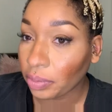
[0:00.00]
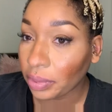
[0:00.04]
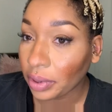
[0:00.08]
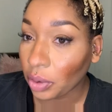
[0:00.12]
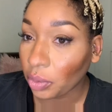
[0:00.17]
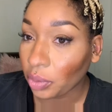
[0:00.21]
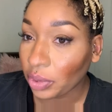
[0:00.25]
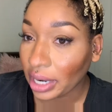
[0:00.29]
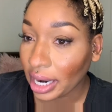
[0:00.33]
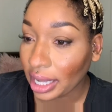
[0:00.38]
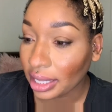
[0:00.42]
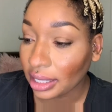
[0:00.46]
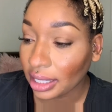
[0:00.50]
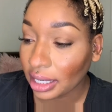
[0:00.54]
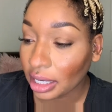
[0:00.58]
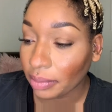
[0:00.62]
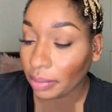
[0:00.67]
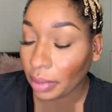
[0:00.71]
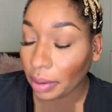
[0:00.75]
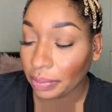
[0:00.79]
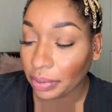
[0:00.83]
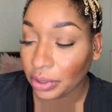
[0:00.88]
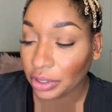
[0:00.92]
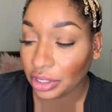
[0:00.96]
but when I look at
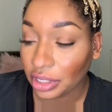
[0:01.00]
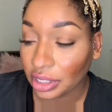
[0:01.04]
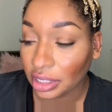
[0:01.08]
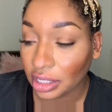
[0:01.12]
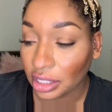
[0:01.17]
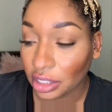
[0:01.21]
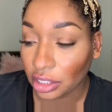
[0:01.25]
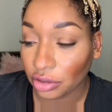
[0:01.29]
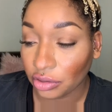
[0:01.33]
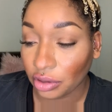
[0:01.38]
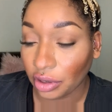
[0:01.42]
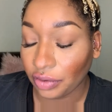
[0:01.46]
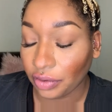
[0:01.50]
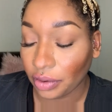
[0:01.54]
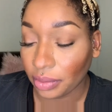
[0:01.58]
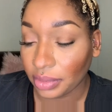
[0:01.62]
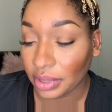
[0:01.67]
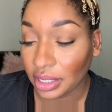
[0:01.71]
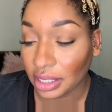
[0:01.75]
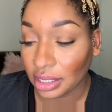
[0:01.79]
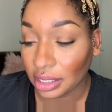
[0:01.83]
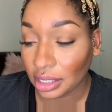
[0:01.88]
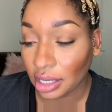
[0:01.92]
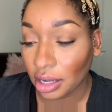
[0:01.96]
my purchase history from
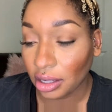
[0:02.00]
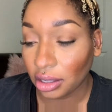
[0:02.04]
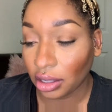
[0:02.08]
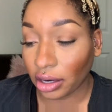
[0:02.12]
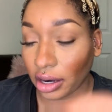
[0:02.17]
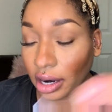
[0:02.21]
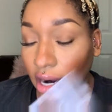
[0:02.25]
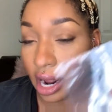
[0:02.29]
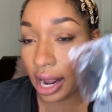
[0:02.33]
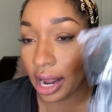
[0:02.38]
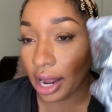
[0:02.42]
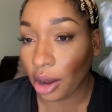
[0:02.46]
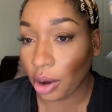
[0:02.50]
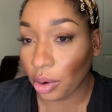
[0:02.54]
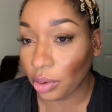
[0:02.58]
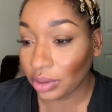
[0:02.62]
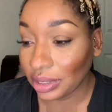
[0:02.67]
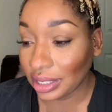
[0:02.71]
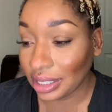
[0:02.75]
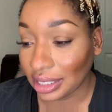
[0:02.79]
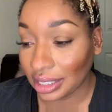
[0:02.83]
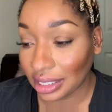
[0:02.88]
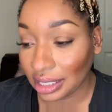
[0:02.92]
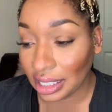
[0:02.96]
the seller, I
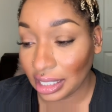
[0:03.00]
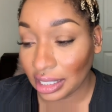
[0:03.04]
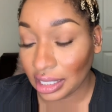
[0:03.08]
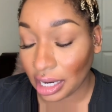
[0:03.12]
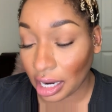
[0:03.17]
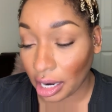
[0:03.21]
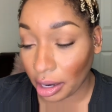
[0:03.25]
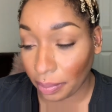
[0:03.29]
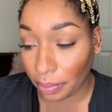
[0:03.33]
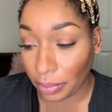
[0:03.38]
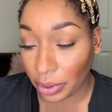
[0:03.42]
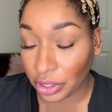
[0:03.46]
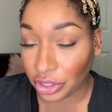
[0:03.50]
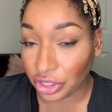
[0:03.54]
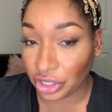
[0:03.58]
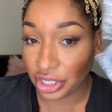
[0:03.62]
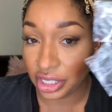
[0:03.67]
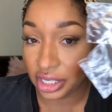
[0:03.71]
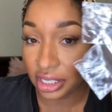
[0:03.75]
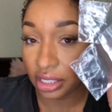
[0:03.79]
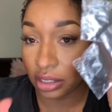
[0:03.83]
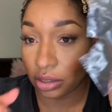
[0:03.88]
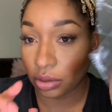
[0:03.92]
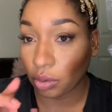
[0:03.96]
only see that I
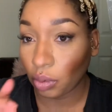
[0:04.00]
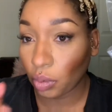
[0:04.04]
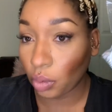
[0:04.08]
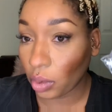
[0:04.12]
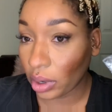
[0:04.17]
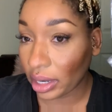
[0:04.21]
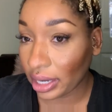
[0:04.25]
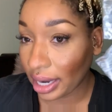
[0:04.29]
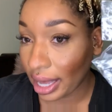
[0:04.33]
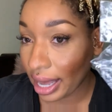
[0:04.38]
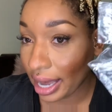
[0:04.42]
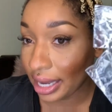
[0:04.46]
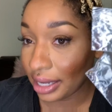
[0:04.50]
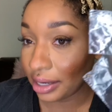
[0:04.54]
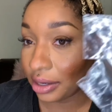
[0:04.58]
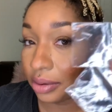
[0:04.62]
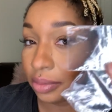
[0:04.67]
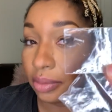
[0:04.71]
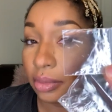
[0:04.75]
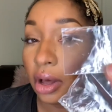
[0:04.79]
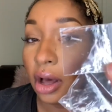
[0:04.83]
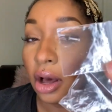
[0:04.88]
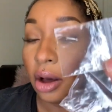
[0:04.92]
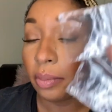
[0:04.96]
purchased one
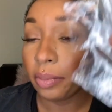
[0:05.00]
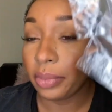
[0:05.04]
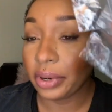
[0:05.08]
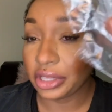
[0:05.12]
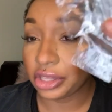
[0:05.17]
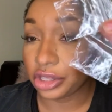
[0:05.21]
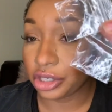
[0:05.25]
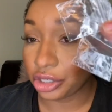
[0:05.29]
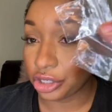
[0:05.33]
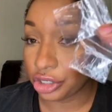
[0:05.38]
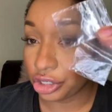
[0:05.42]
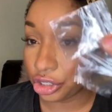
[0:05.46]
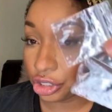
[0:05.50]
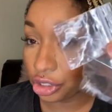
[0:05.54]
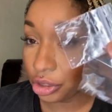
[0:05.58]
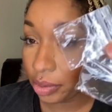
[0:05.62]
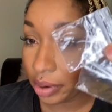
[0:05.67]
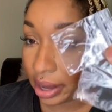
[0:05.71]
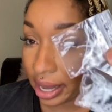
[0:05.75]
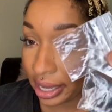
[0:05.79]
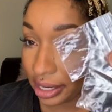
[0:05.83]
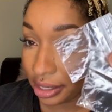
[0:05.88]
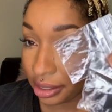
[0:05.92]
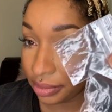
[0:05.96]
item, but there's two
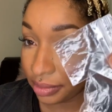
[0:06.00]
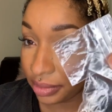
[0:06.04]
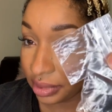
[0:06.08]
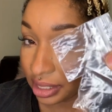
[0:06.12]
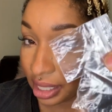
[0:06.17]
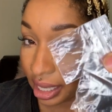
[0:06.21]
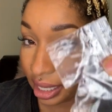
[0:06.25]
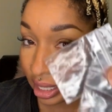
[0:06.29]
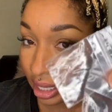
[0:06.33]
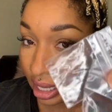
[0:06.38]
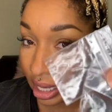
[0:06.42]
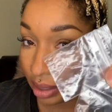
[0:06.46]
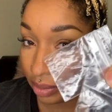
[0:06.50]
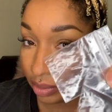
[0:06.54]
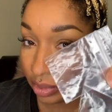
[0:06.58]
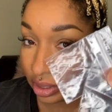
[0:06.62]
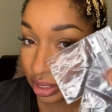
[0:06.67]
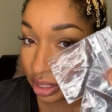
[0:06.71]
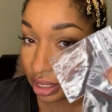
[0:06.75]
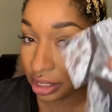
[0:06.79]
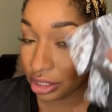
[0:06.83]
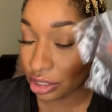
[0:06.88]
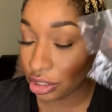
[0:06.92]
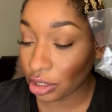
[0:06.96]
items that came
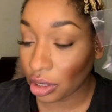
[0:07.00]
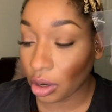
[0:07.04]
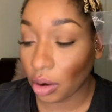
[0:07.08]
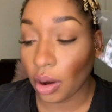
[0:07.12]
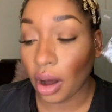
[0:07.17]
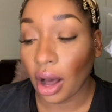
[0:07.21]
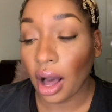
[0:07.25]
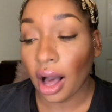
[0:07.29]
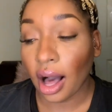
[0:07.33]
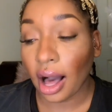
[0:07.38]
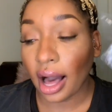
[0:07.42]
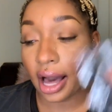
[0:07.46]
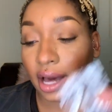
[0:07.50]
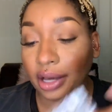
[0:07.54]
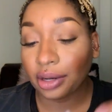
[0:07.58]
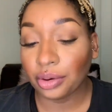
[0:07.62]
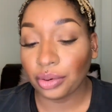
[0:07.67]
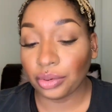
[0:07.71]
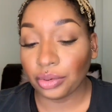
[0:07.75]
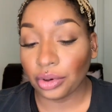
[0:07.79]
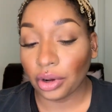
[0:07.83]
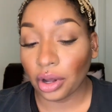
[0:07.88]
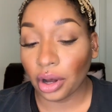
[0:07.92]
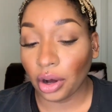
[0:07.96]
with it. So I
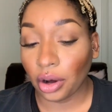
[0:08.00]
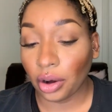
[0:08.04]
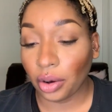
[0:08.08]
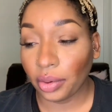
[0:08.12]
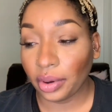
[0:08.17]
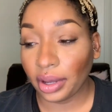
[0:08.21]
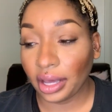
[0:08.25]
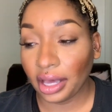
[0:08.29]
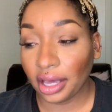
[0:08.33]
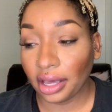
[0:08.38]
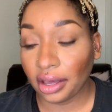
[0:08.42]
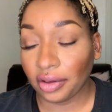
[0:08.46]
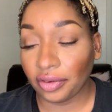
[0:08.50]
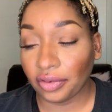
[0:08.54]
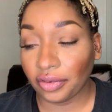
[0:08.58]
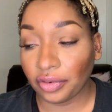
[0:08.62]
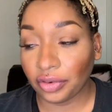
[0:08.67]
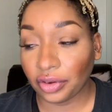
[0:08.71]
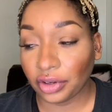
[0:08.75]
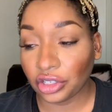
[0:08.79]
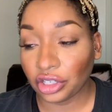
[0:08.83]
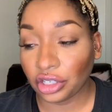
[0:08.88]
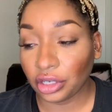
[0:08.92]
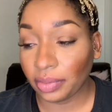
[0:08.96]
don't know if
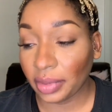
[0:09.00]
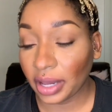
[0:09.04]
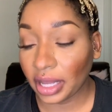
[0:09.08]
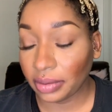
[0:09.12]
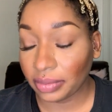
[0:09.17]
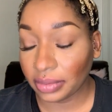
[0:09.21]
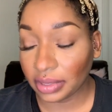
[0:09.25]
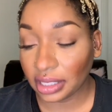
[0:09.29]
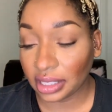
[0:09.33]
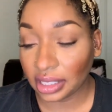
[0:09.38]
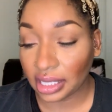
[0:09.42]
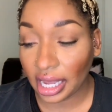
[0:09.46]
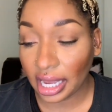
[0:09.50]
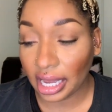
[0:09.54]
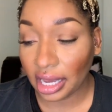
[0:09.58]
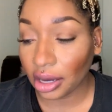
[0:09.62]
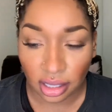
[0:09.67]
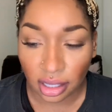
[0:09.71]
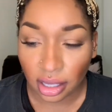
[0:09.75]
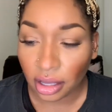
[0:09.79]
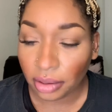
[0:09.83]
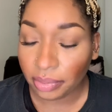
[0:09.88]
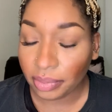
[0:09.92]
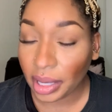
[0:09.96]
she made a mistake.
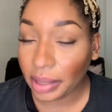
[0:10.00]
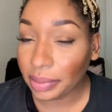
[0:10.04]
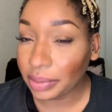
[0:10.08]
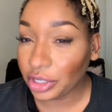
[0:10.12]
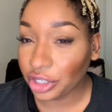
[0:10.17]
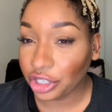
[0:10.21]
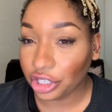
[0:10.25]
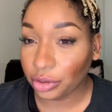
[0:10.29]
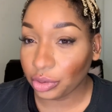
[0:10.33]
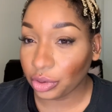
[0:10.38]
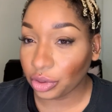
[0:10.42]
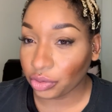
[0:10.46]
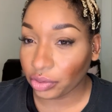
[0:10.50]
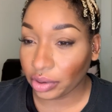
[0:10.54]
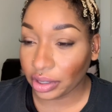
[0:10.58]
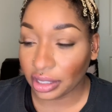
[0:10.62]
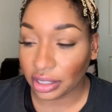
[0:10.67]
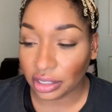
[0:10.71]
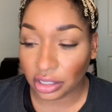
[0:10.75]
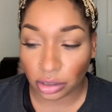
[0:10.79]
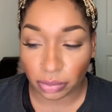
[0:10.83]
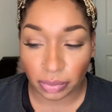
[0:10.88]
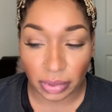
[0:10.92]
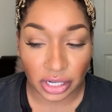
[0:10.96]
Maybe she was running a
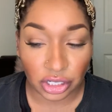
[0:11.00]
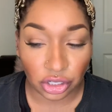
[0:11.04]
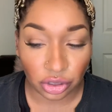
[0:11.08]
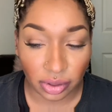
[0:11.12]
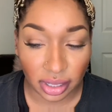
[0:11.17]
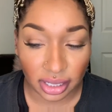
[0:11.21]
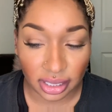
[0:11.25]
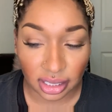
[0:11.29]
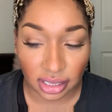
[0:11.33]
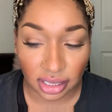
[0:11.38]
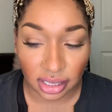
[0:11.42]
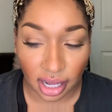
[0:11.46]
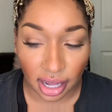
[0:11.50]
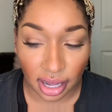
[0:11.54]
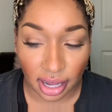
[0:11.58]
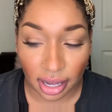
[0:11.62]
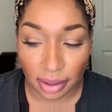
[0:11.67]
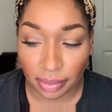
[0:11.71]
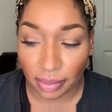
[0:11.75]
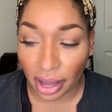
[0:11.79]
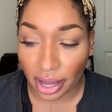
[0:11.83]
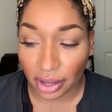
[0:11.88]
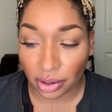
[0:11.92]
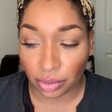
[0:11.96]
special at the
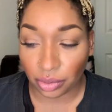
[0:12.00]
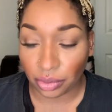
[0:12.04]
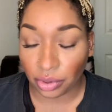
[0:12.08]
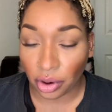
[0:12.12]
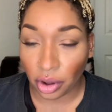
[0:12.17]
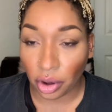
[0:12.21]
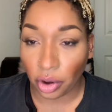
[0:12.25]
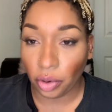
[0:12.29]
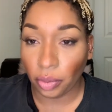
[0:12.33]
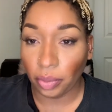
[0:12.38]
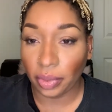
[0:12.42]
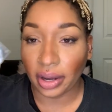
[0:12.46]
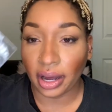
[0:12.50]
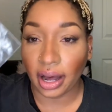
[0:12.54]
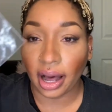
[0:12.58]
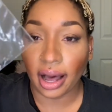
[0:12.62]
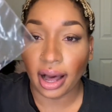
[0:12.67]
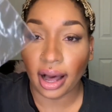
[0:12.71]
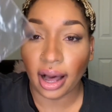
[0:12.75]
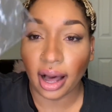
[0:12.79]
time. I don't know, but